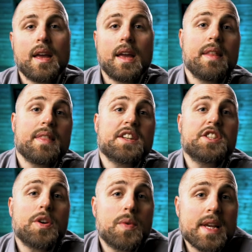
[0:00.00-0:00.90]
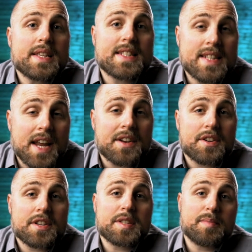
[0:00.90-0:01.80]
In the G U E
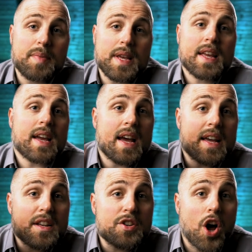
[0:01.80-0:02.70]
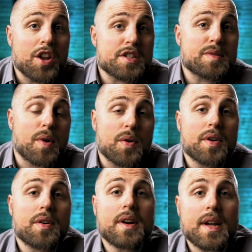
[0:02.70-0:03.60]
standards, being a
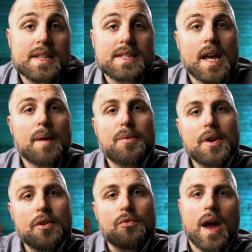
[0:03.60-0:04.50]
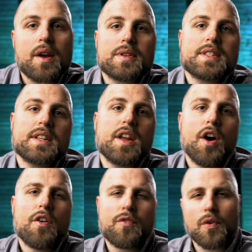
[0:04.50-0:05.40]
non-smoker is a prerequisite
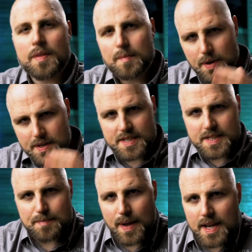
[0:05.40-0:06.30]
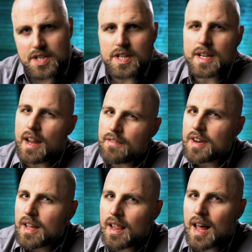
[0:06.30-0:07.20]
for the participation in
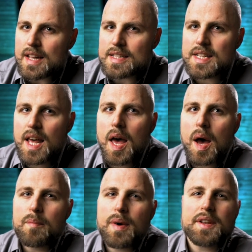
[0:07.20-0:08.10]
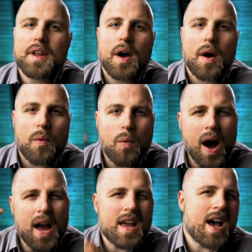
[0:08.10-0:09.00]
every class. But
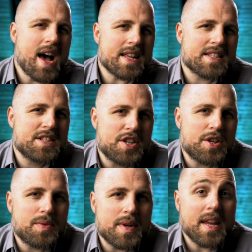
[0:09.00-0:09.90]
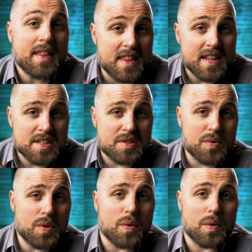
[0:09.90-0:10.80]
why has G U E this
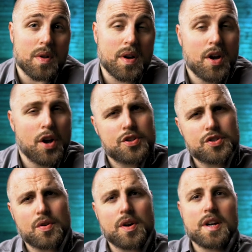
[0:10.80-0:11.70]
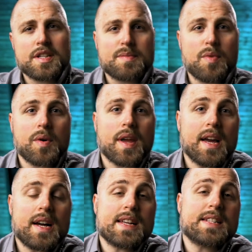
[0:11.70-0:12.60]
rule? Sure,
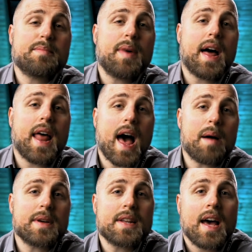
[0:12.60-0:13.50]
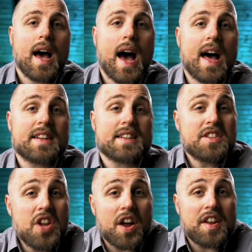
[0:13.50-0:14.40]
smoking is a bad habit and
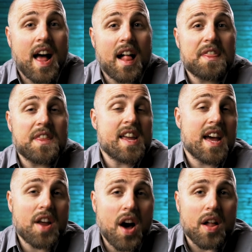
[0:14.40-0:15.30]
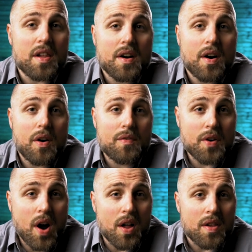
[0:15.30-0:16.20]
not healthy at all.
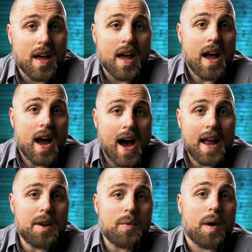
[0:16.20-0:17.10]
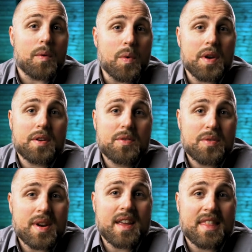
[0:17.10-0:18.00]
Overall, anyone would
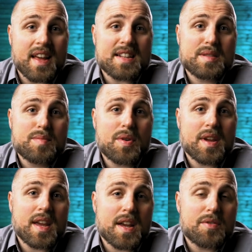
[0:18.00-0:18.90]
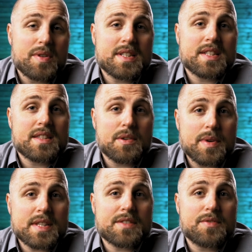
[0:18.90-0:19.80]
agree that smoking increases the
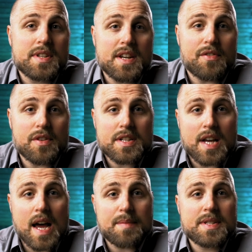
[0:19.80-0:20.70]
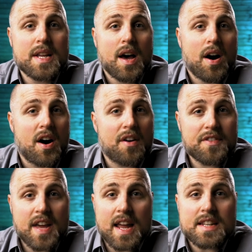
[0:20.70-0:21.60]
risk for different types
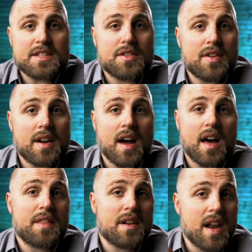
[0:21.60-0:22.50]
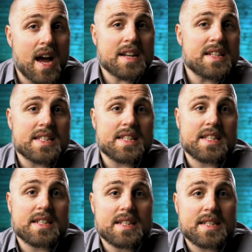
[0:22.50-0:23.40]
of cancer and other lung
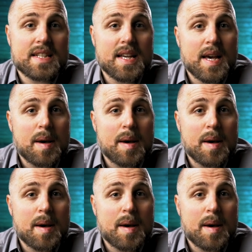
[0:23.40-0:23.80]
diseases.